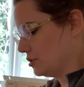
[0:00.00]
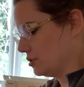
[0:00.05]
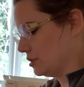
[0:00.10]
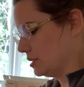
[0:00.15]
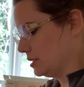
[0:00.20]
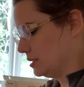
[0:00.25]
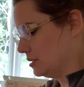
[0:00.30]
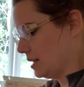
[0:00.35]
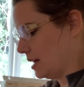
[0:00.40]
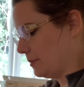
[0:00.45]

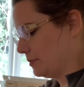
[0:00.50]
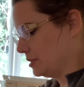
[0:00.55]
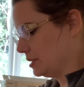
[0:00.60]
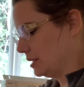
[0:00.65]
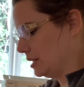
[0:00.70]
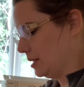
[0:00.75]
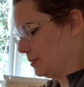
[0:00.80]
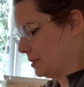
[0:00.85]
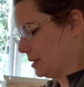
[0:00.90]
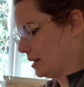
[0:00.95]
step to
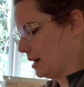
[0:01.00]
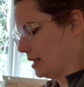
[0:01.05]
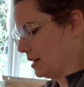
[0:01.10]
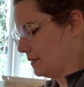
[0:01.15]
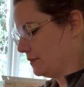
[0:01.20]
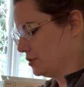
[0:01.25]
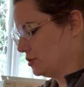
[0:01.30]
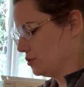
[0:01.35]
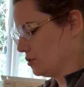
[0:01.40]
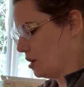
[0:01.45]
keep it kind
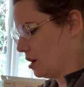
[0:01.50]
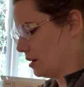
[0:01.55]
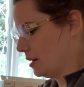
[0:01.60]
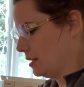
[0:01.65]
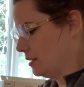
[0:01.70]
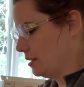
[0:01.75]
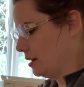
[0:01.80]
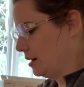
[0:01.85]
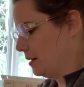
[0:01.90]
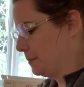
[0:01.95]
of strong
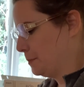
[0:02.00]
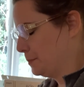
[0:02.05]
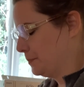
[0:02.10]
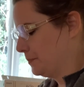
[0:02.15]
in there.